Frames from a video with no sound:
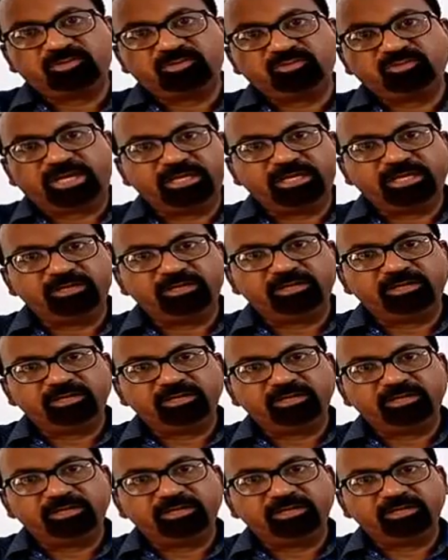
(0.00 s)
by the sun.
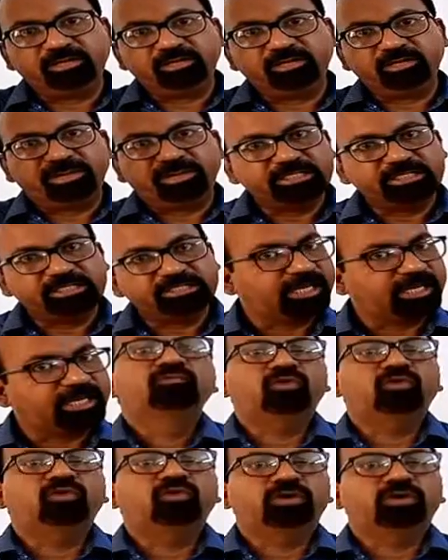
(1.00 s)
For
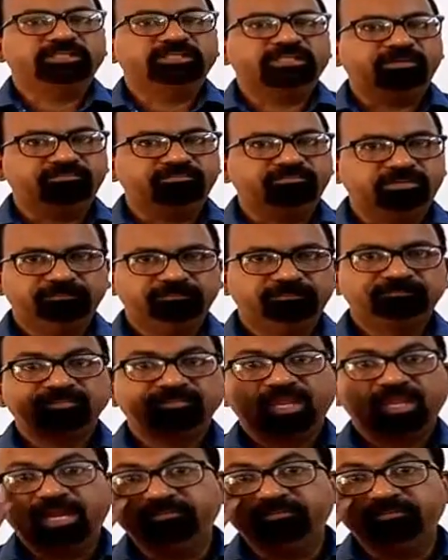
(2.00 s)
example, if
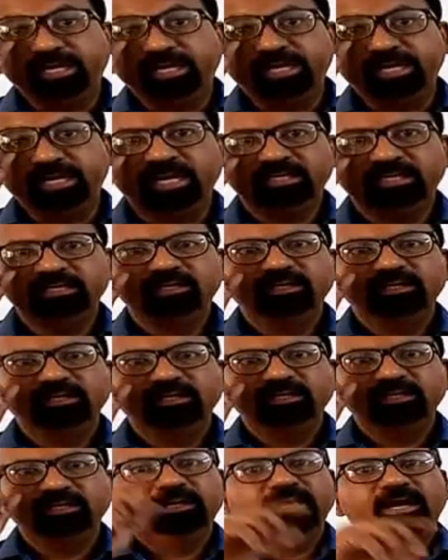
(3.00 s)
there are a
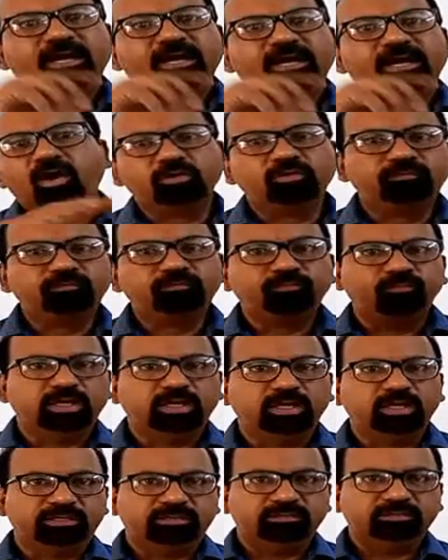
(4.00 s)
lot of water
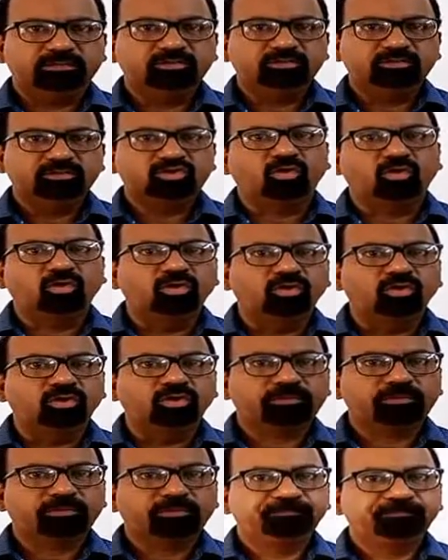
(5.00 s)
stored
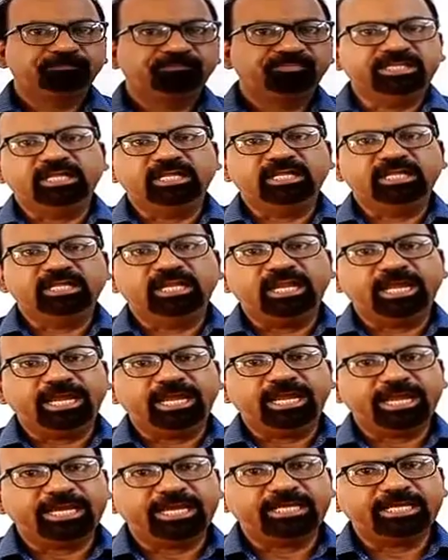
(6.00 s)
in the lakes,
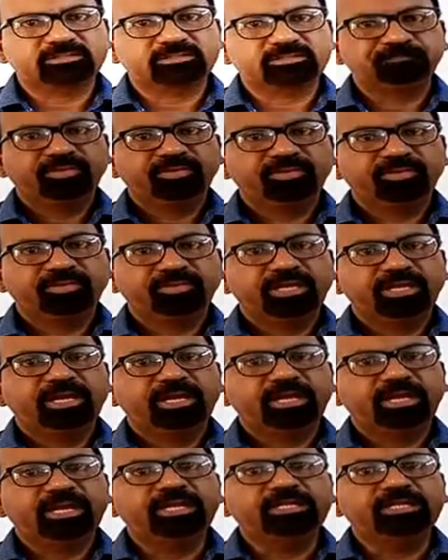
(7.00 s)
in the
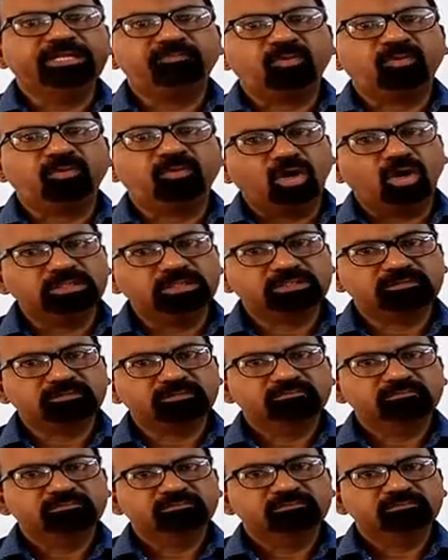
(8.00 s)
ponds,
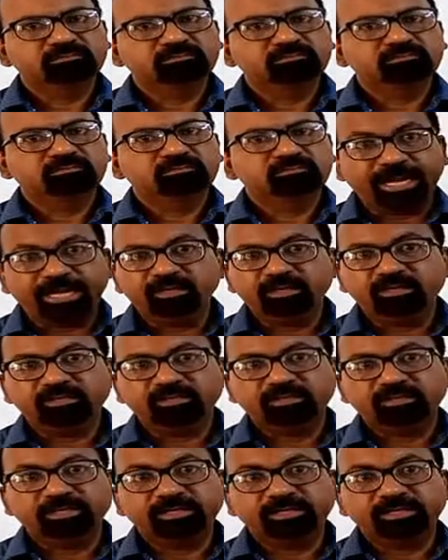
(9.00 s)
and
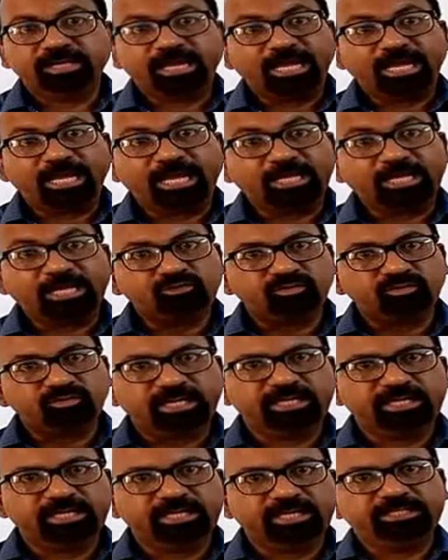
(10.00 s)
naturally it
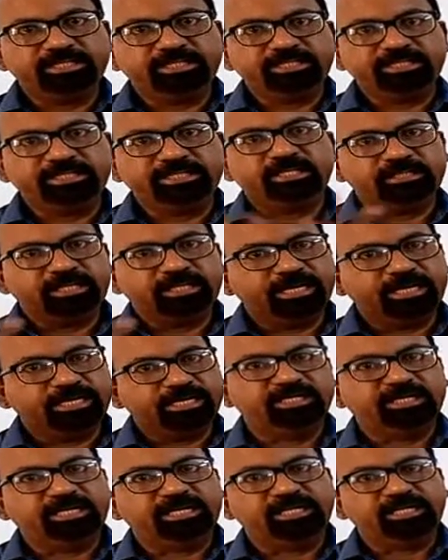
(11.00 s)
is present in the
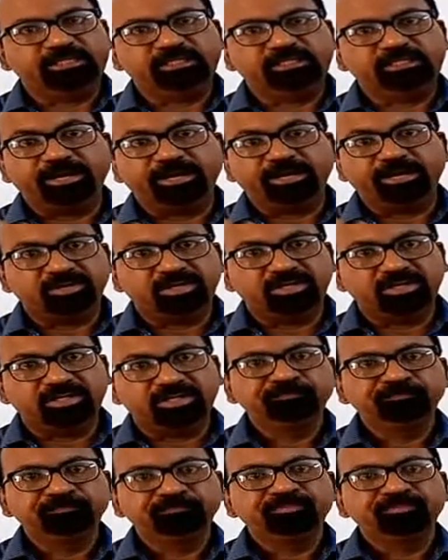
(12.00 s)
rivers, it is
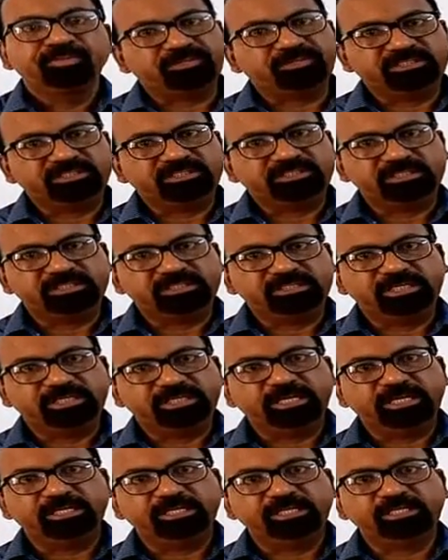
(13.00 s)
present in the seas and
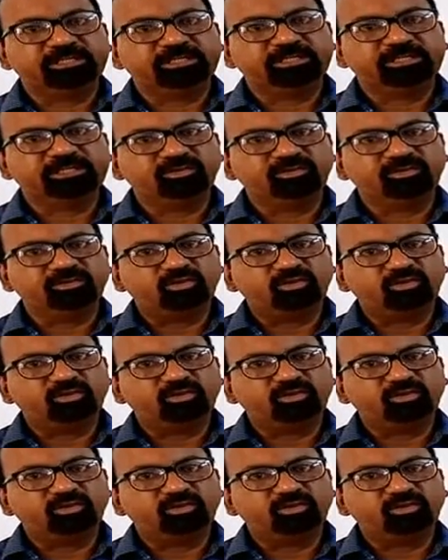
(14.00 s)
oceans.